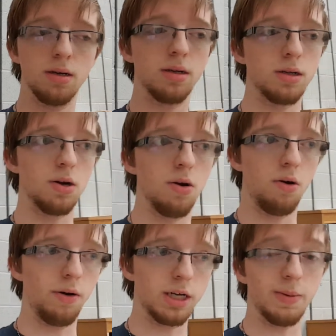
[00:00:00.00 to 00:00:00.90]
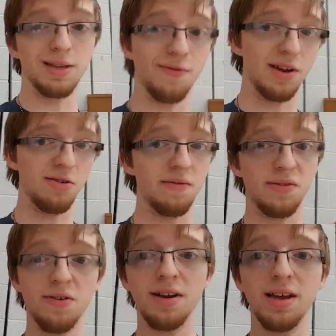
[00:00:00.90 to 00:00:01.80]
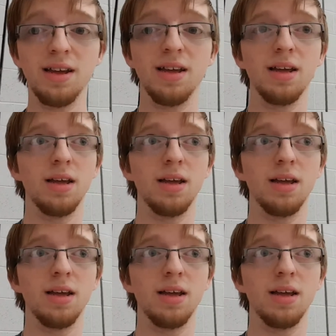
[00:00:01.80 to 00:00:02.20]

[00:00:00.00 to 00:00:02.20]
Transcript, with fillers: So expect a video every Friday,